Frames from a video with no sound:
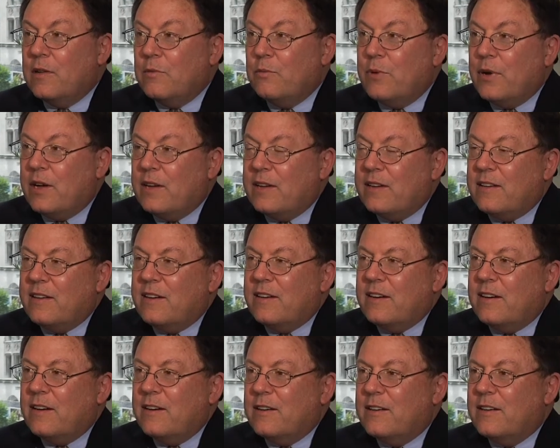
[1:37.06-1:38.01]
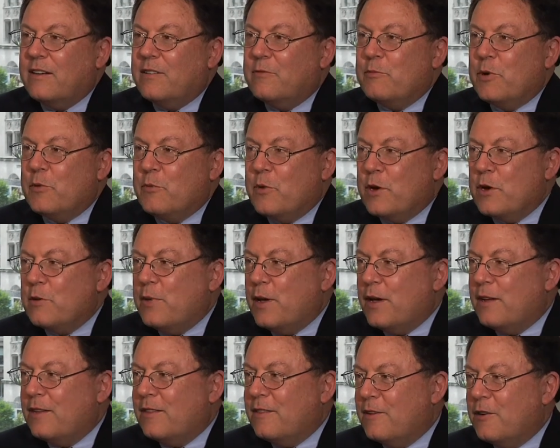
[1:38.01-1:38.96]
But, uh, but what
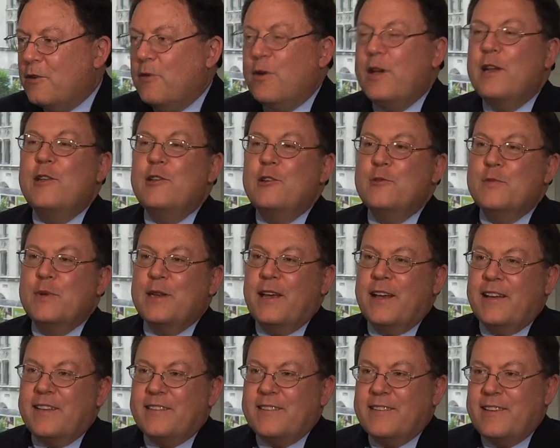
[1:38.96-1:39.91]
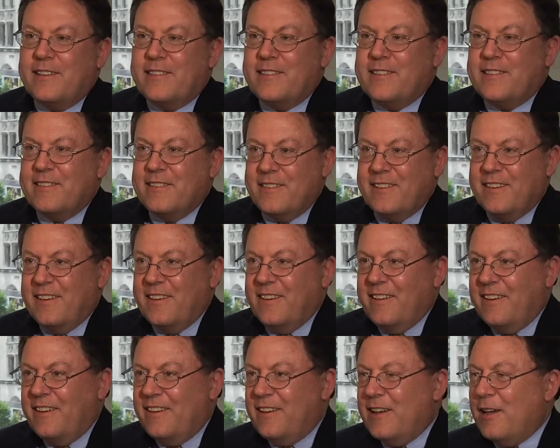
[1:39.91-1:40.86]
about the great human assets
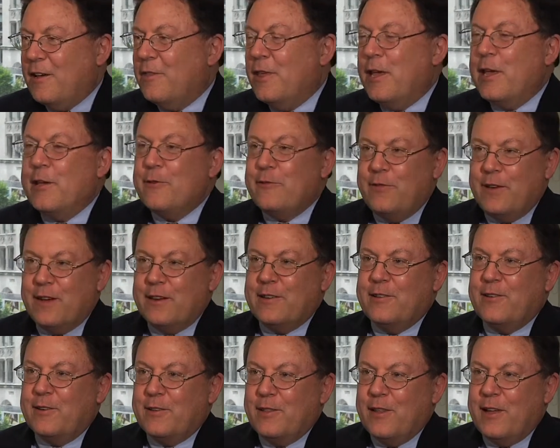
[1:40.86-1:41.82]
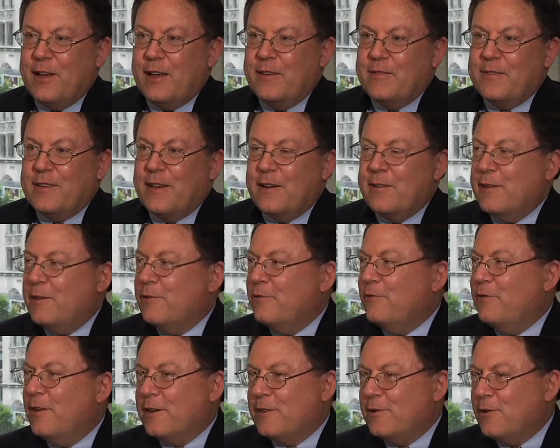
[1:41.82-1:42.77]
and how they affect our lives, how they
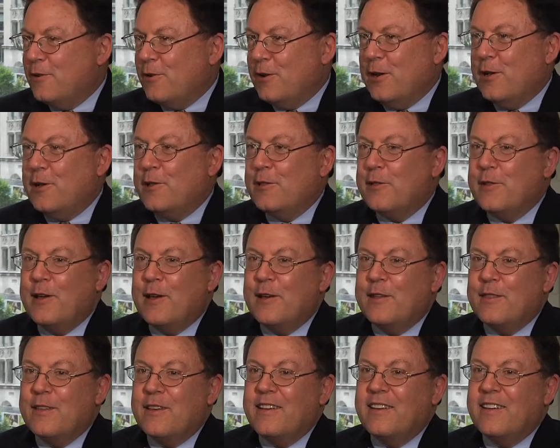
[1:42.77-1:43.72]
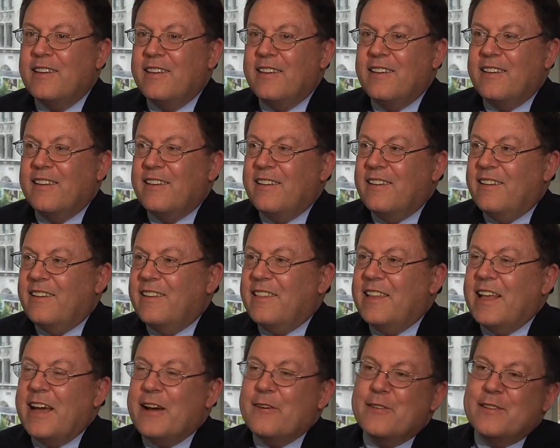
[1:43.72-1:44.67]
affect our health, how they
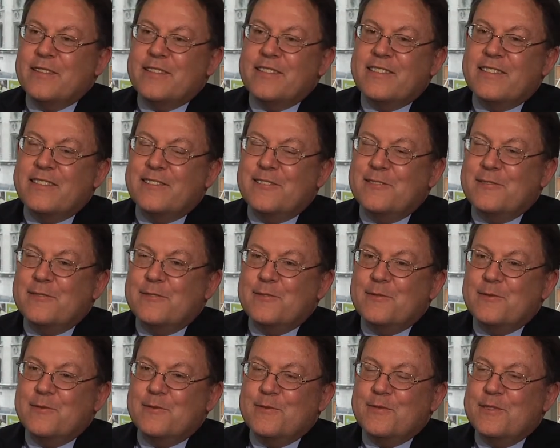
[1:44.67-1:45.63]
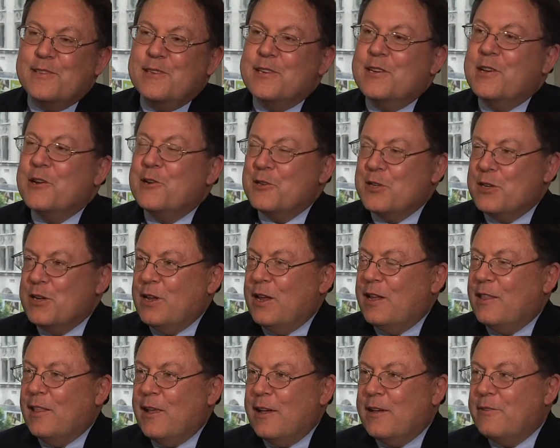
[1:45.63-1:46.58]
allow us to
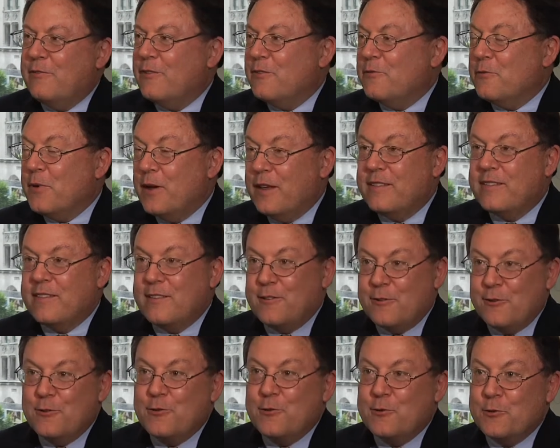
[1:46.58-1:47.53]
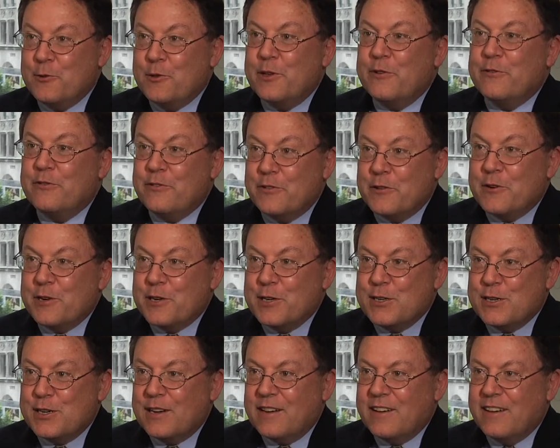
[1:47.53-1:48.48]
negotiate life in ways that are truly
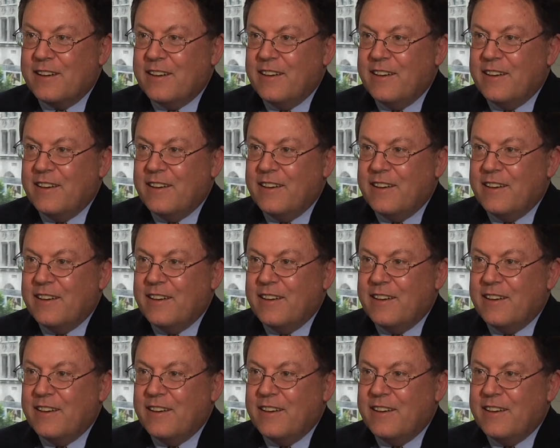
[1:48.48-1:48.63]
flourishing?